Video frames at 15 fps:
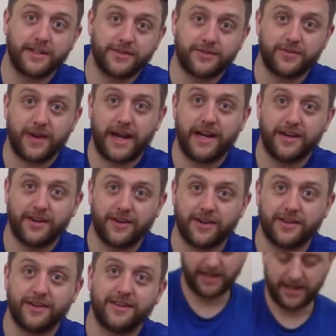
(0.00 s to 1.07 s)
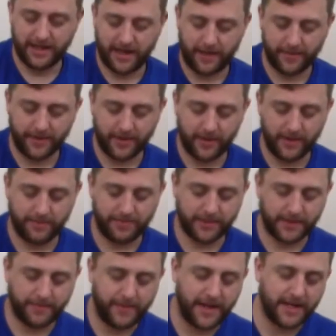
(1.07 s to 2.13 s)
strainer. I'm gonna go ahead and put
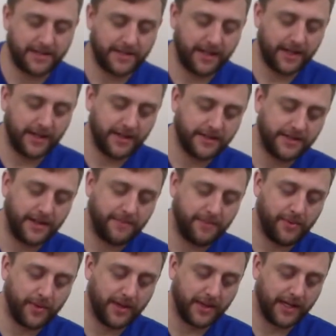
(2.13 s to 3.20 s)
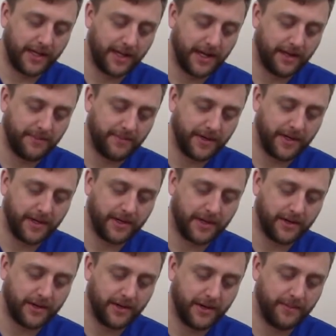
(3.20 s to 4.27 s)
the pasta in. It's not boiling yet, but
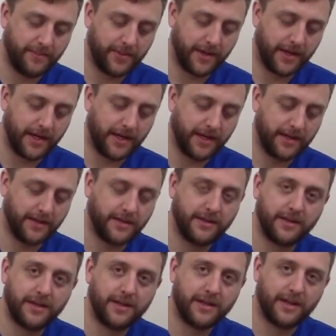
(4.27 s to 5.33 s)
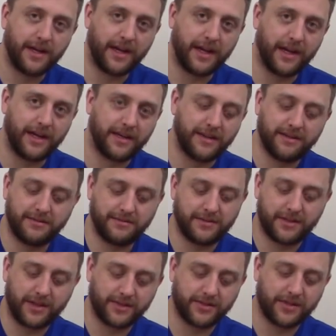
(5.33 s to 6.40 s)
I'm gonna put it in and
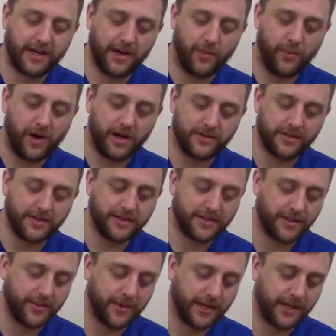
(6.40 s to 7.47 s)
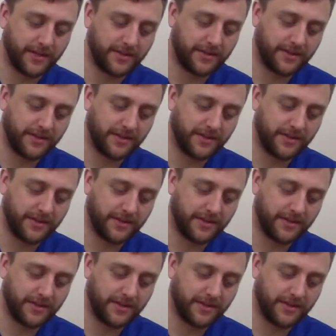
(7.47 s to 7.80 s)
I'll just kind of watch it to see when it gets